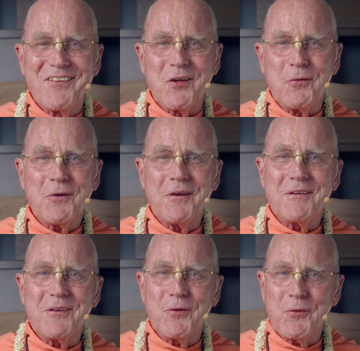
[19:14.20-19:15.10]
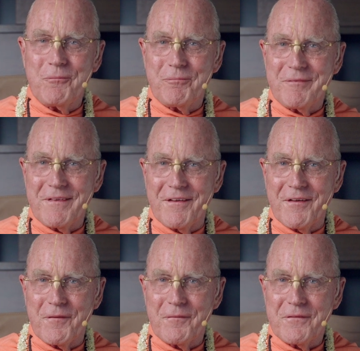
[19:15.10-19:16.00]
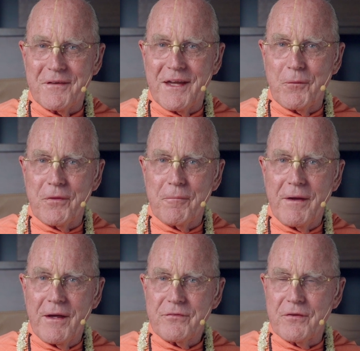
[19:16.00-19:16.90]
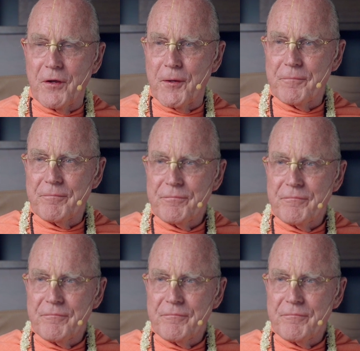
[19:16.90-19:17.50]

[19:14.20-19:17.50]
So we'll conclude today with the pastime